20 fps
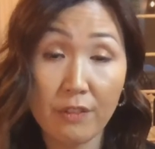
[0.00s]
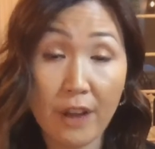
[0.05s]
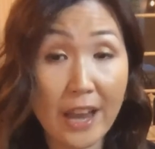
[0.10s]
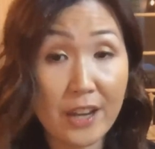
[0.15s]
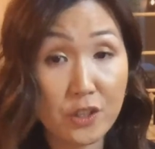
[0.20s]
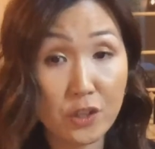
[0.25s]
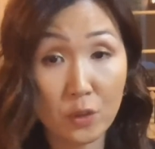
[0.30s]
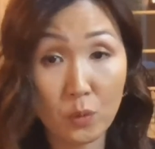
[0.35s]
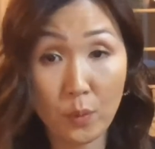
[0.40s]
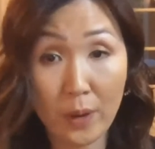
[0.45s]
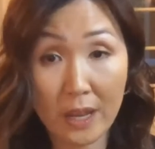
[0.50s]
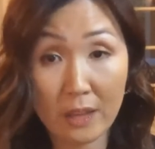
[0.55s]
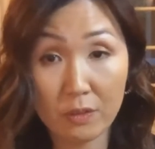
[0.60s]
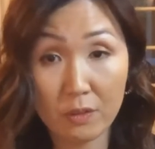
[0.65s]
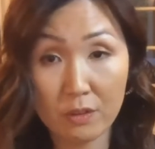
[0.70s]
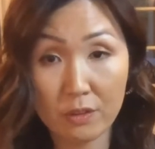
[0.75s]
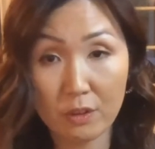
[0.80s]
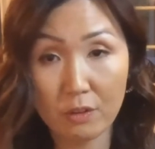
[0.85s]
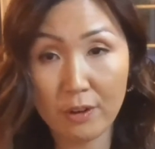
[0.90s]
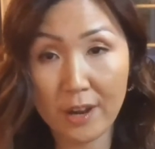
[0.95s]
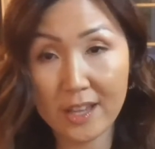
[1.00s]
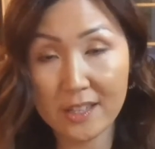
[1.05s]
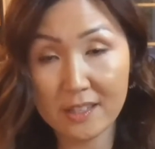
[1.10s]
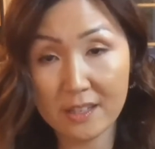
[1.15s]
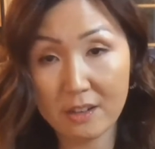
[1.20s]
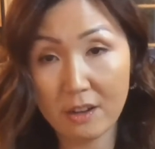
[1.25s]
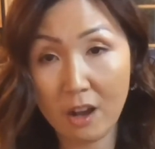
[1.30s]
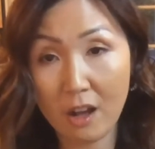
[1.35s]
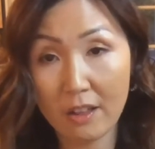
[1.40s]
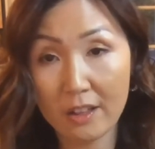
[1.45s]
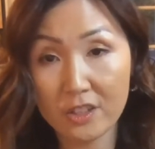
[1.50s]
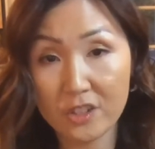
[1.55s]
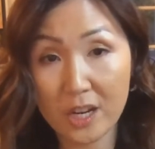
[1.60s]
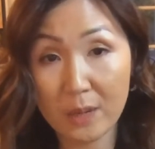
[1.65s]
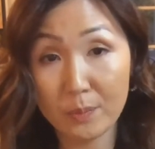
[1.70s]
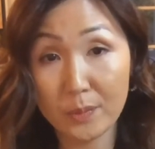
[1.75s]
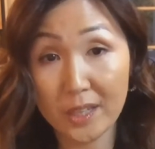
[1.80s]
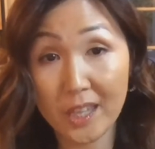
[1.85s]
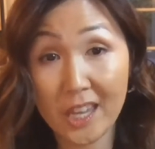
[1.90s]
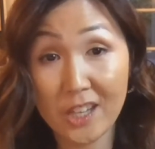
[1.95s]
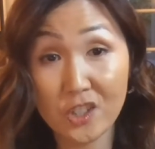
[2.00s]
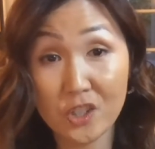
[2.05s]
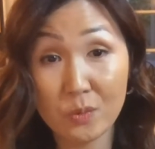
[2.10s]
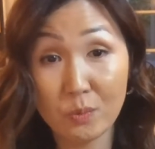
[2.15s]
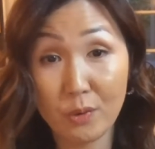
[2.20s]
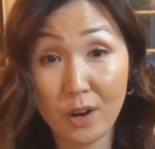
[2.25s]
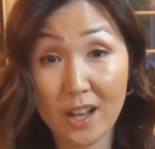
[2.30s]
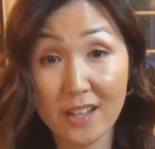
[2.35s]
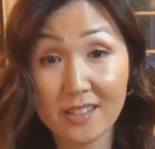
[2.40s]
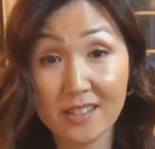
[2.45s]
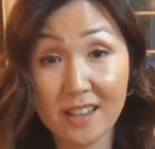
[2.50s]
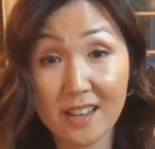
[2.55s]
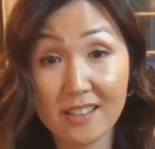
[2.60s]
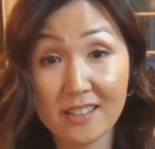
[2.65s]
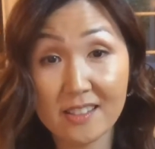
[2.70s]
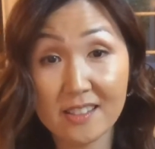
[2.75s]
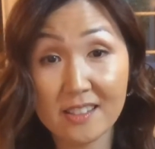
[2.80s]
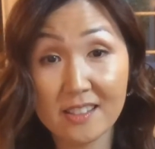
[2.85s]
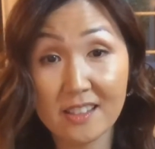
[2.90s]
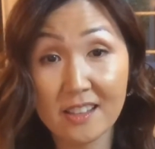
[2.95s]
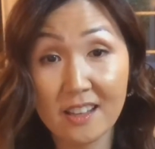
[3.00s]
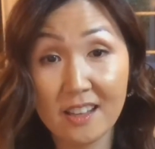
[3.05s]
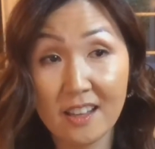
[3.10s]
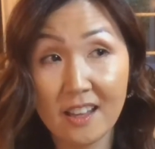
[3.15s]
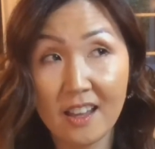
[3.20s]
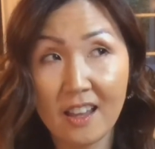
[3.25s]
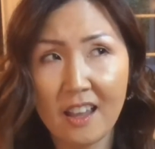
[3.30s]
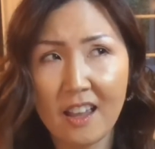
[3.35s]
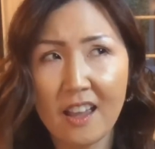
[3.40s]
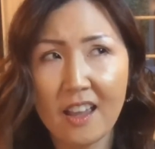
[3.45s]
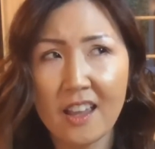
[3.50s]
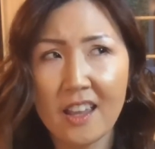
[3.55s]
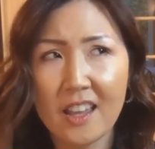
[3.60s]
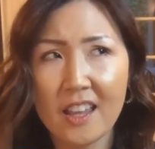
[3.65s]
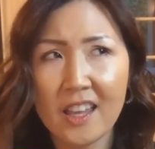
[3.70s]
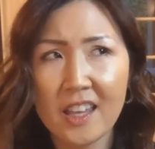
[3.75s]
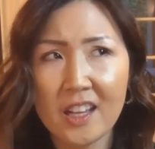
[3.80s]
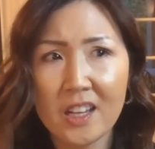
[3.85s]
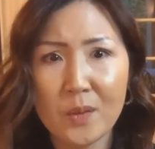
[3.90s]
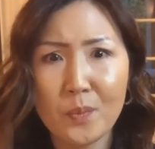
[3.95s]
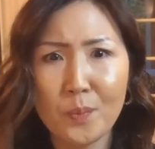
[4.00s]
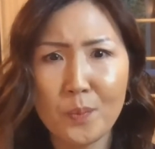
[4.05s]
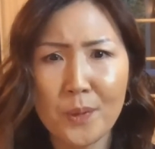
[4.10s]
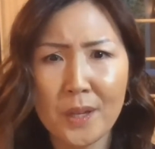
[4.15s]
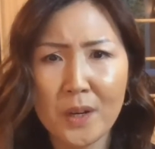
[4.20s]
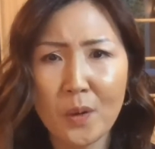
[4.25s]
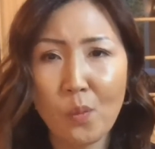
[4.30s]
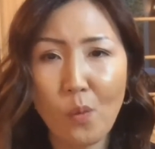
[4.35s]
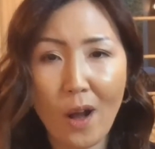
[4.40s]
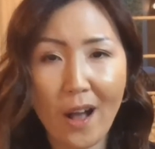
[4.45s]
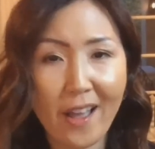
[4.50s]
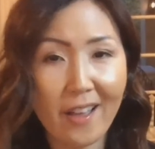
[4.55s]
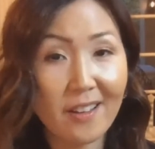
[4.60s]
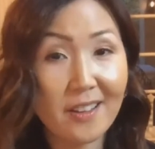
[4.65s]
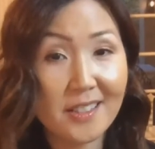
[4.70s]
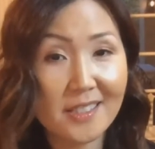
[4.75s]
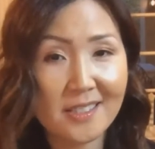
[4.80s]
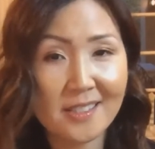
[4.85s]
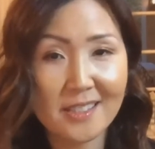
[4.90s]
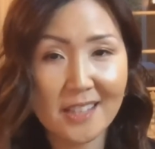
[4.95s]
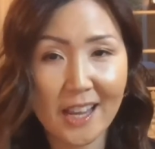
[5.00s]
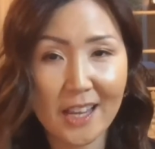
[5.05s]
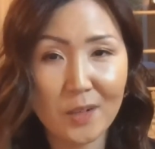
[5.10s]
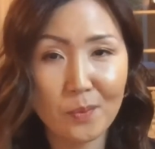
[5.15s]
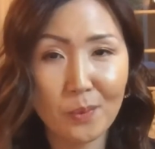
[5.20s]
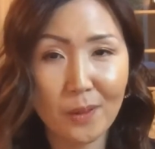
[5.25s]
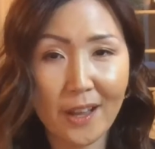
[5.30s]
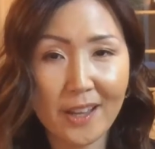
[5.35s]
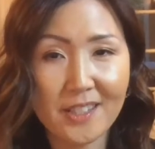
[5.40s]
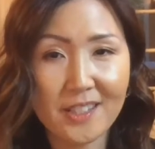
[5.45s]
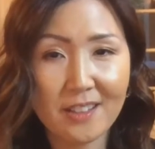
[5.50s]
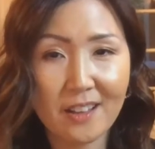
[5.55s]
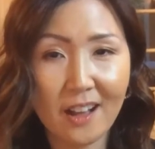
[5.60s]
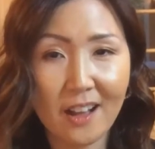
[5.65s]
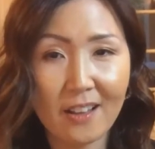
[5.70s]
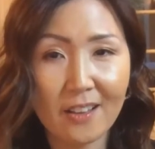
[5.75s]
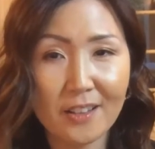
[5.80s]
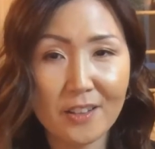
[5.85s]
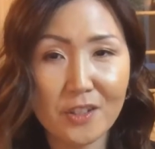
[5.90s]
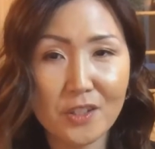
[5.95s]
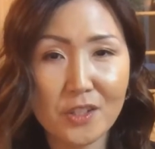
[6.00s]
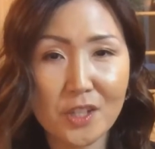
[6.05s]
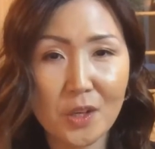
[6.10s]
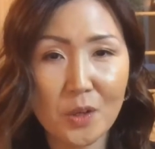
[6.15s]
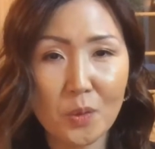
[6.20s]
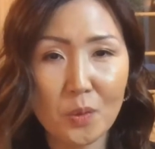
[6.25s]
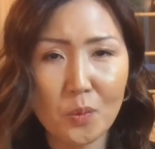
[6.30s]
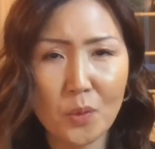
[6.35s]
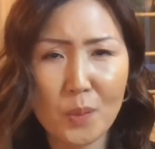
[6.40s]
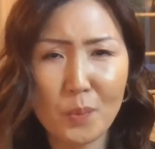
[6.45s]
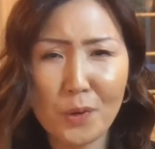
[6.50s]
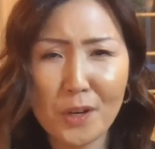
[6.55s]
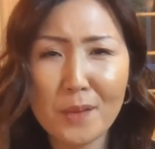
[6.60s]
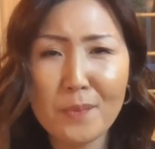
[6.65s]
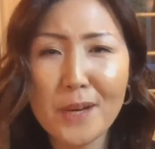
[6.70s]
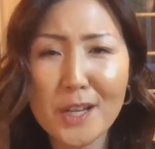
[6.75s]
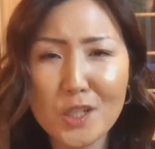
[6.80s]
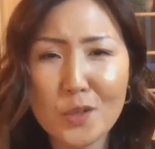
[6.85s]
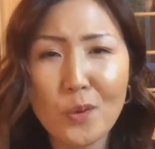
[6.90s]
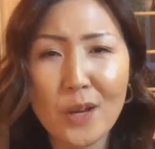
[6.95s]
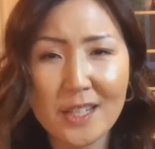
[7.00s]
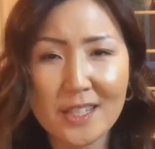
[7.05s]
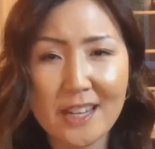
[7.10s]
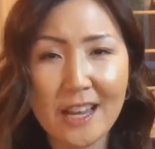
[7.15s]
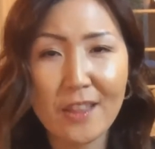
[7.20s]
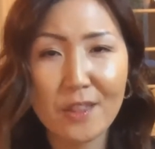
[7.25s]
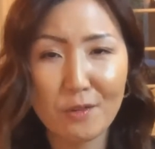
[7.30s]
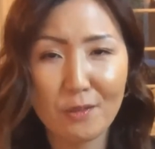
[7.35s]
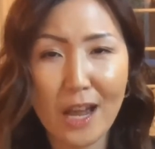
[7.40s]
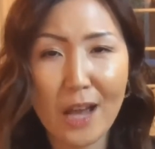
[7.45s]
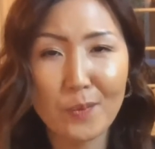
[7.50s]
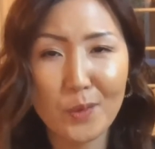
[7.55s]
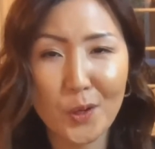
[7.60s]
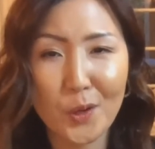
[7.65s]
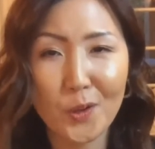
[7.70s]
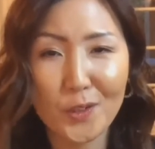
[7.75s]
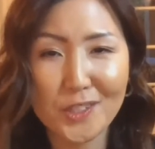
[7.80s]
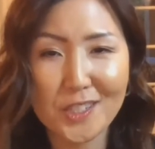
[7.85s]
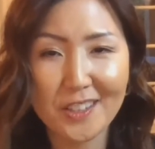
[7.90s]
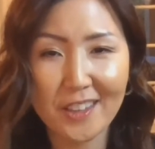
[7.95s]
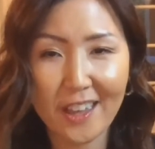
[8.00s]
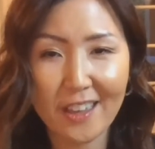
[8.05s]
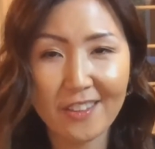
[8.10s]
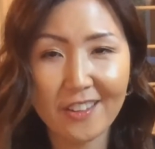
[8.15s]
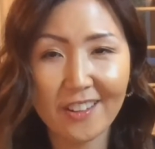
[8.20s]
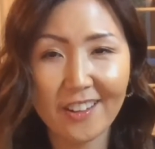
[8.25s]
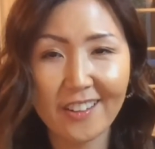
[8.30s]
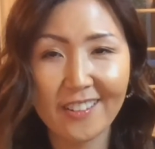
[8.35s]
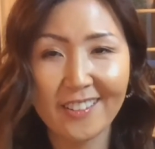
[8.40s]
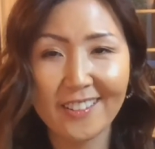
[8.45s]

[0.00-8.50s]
find her way through the crazy college application process. It had been a while since I'd applied to college, so we pretty much went down the rabbit hole together.